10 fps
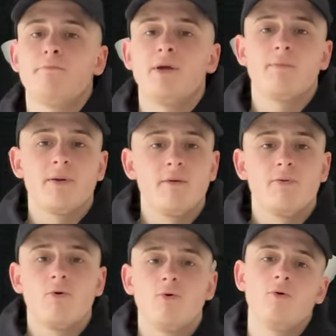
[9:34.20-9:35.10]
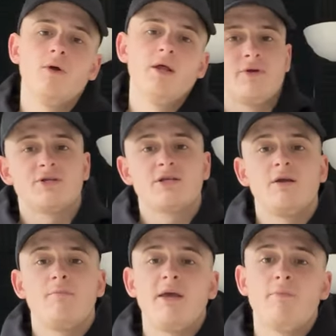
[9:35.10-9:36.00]
big people, when you
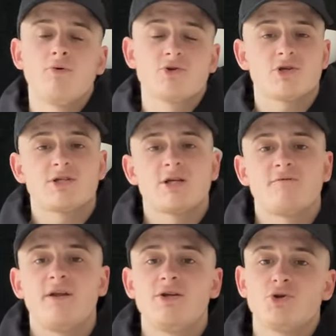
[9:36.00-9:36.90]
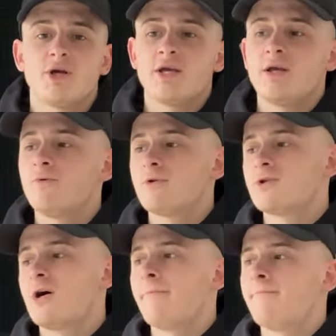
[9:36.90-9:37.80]
see people successfully drinking all the
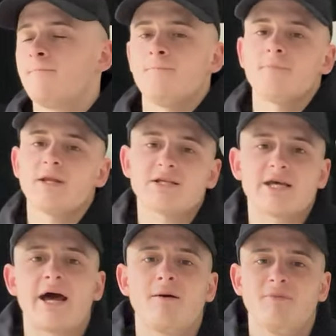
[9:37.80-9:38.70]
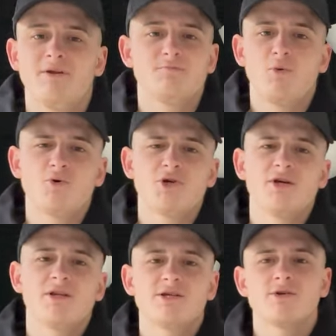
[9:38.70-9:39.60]
time, that's cap, it's
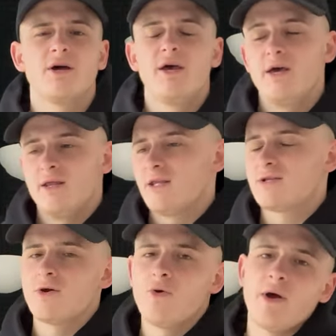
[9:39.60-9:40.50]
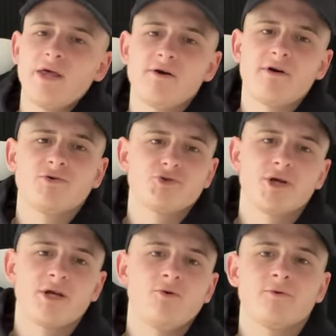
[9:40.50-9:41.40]
bullshit. There's no way they're out
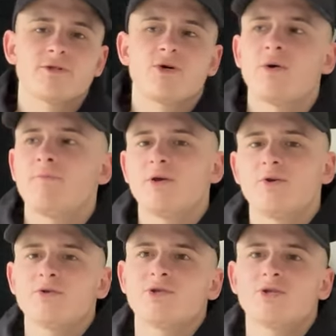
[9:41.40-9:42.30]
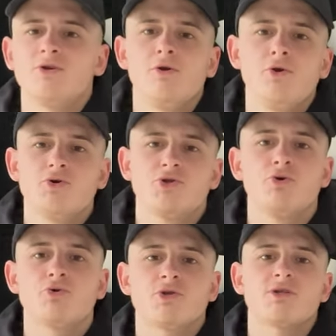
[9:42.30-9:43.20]
drinking all the time because you lose
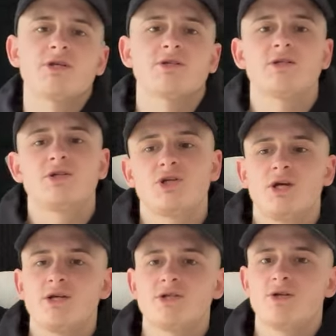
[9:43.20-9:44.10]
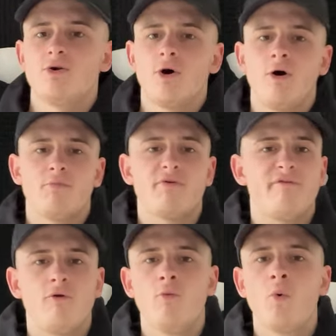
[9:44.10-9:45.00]
your success to the cheers, you can't
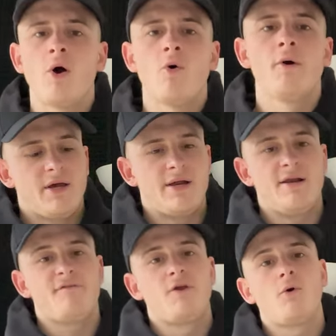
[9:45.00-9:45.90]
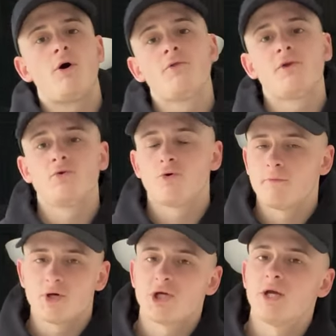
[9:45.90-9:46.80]
perform well. And if you are, then you're a
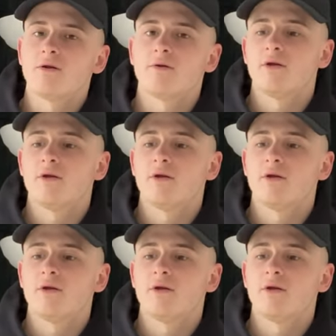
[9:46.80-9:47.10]
machine.